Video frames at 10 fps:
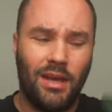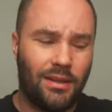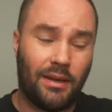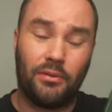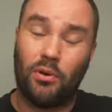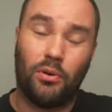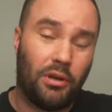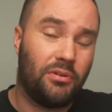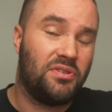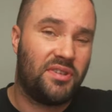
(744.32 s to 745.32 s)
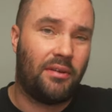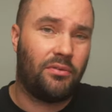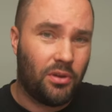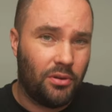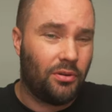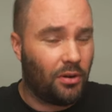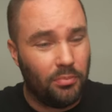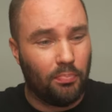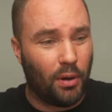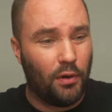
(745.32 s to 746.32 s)
Now the audio does sound good
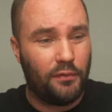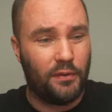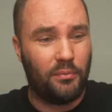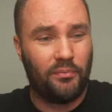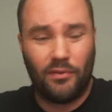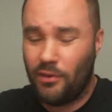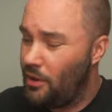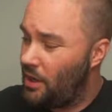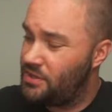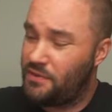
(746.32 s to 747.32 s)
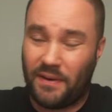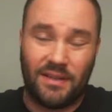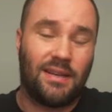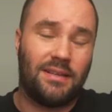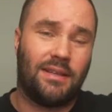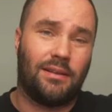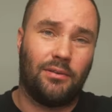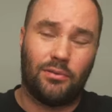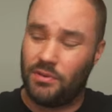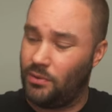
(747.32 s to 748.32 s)
on both of them. It's a fantastic
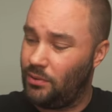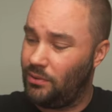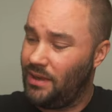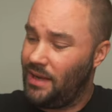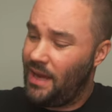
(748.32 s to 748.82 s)
little tool.